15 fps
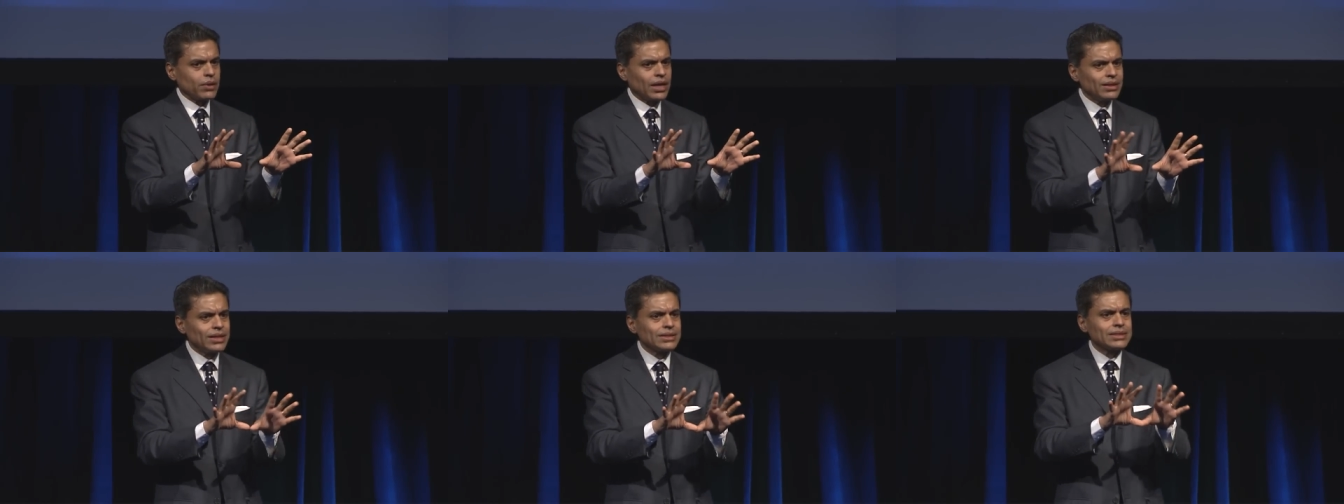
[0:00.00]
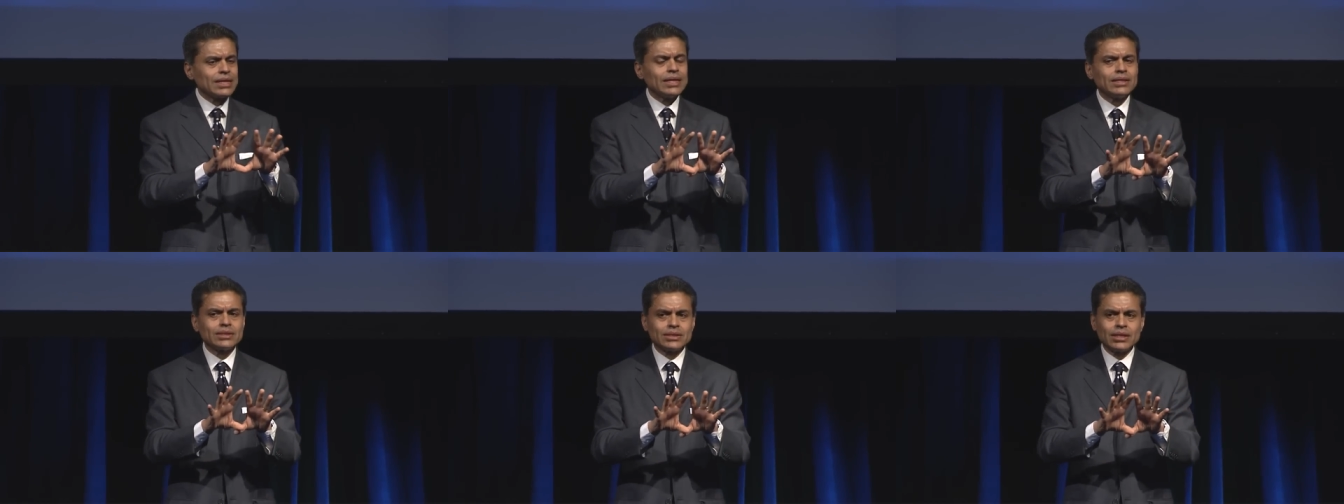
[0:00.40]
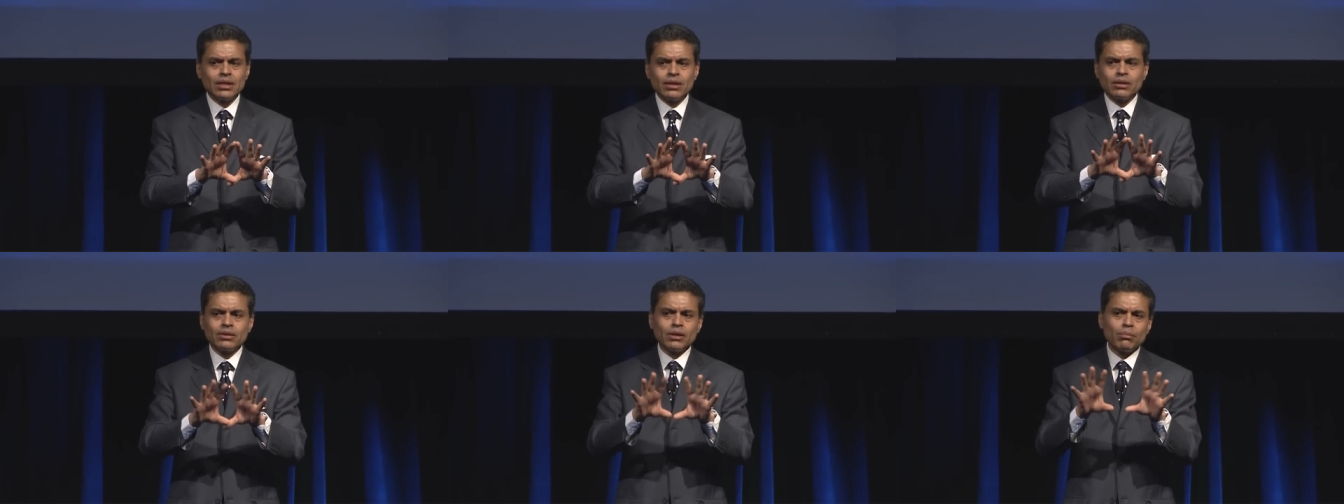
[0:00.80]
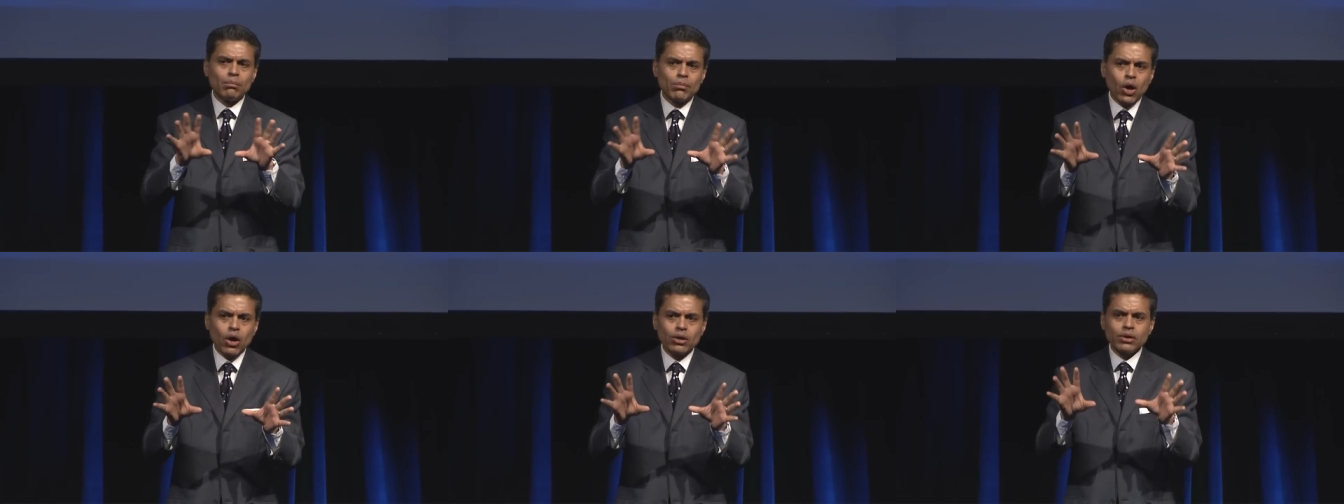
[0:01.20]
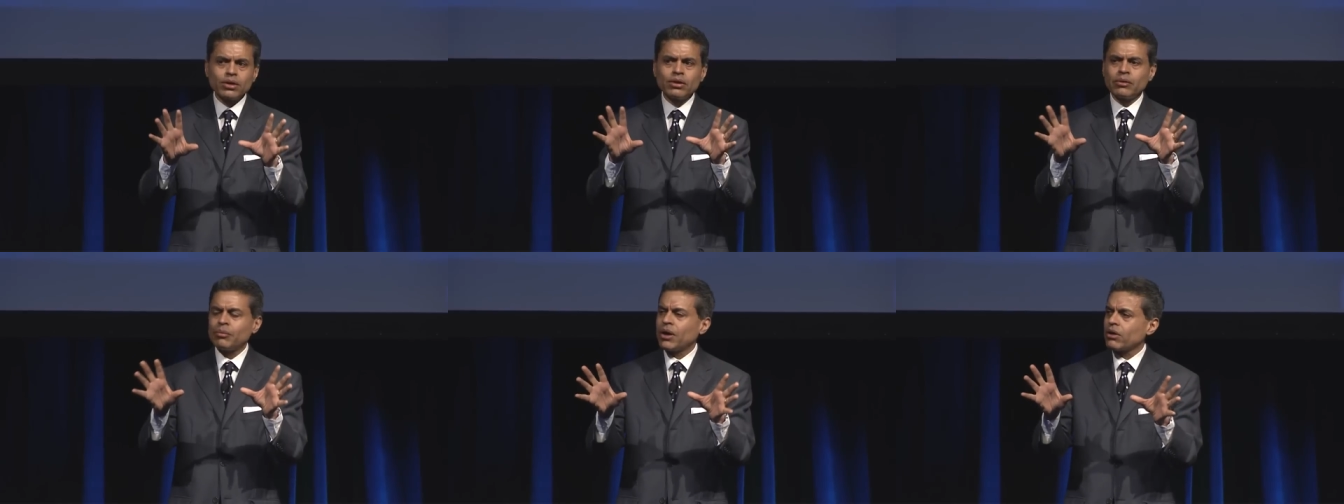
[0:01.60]
And this is the
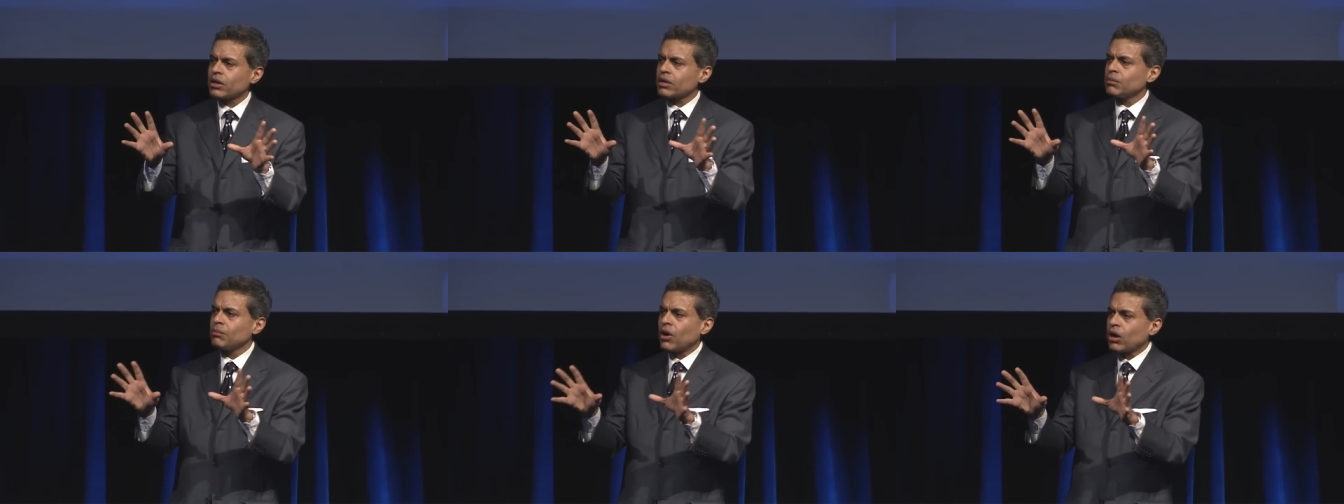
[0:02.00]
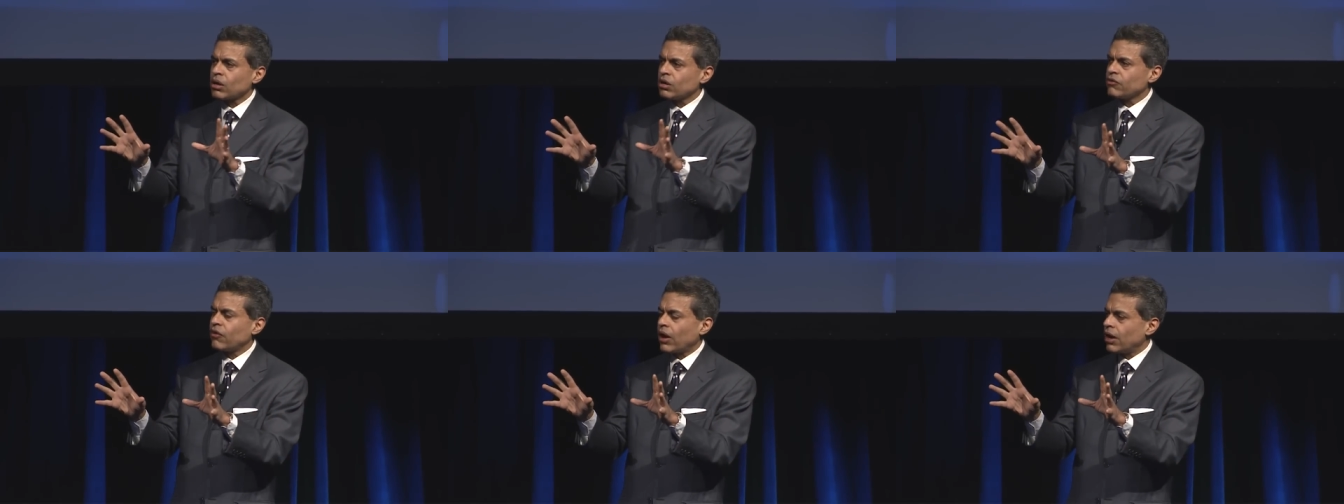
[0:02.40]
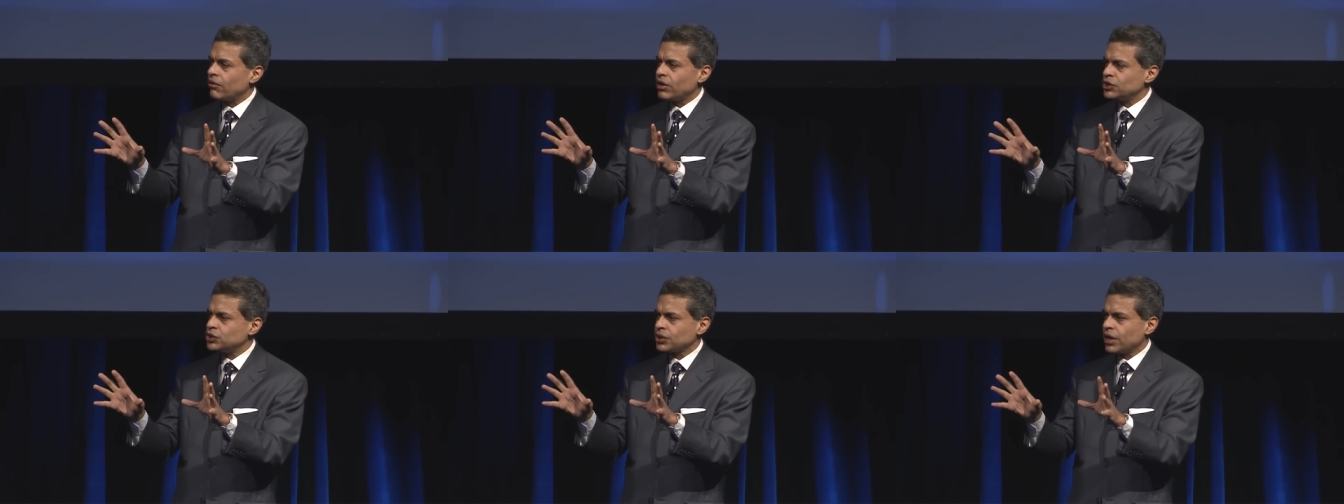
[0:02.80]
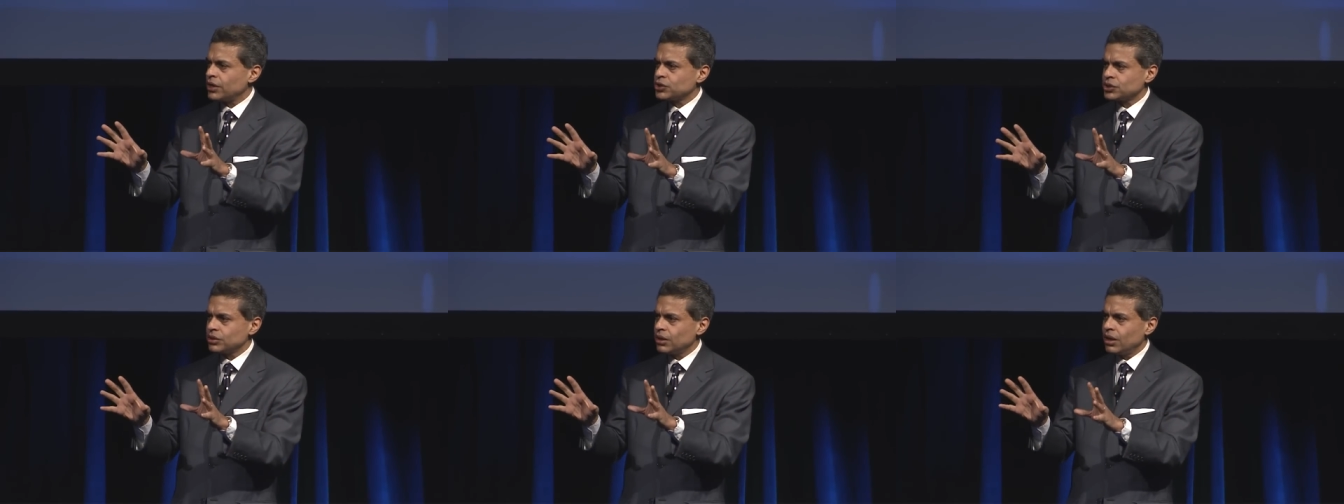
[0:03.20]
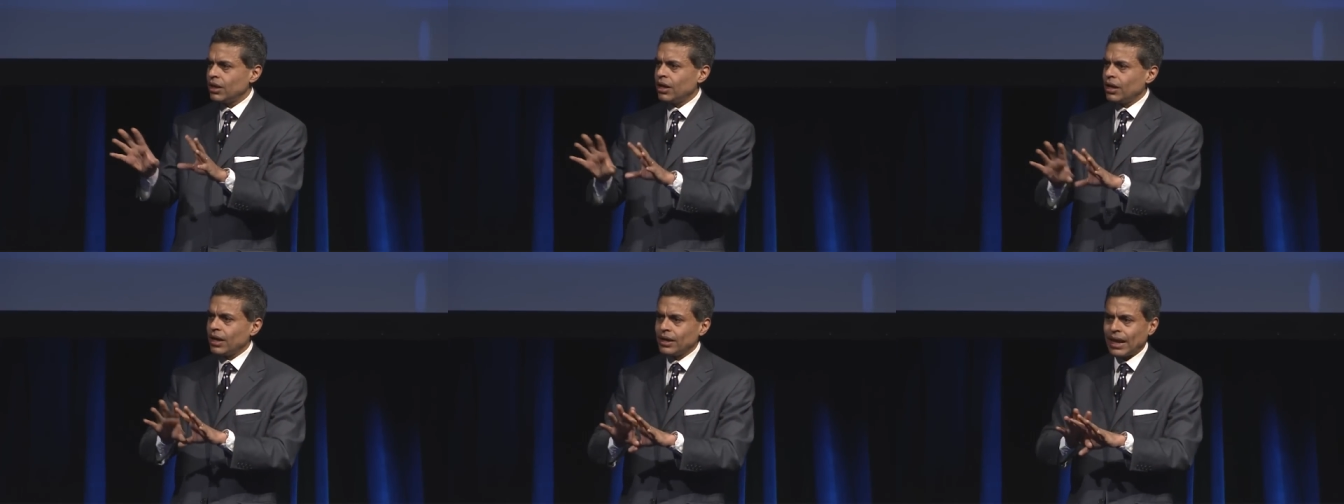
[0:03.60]
modern American model of higher education.
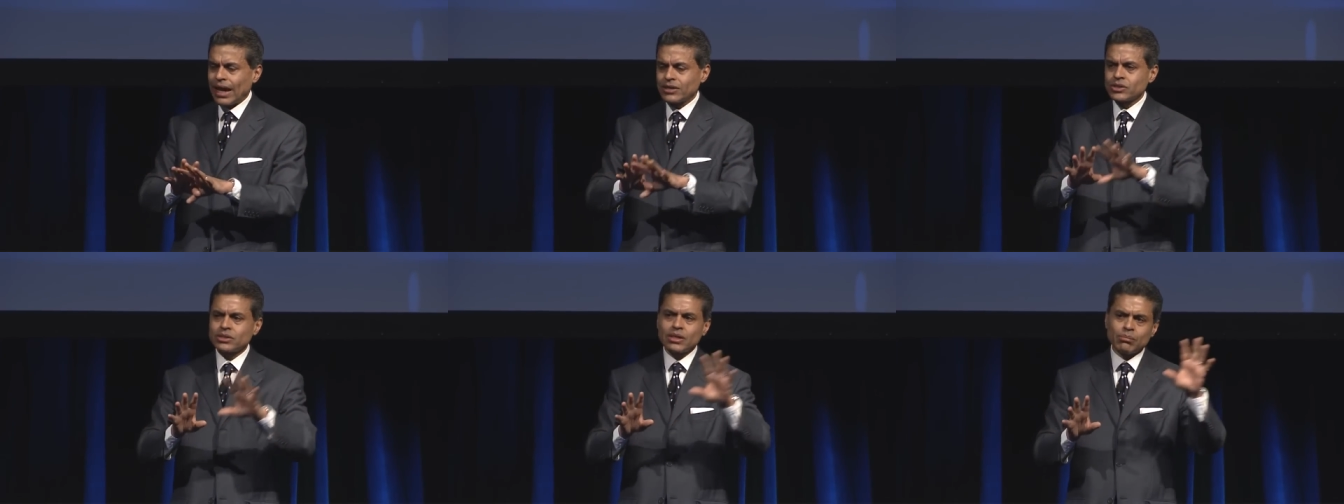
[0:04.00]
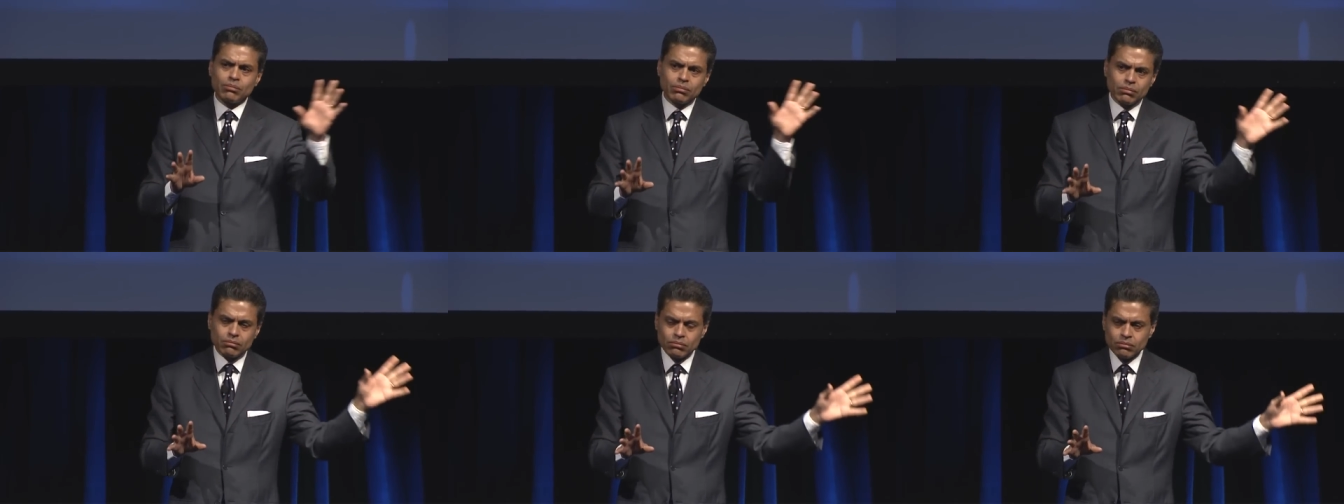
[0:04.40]
It has some,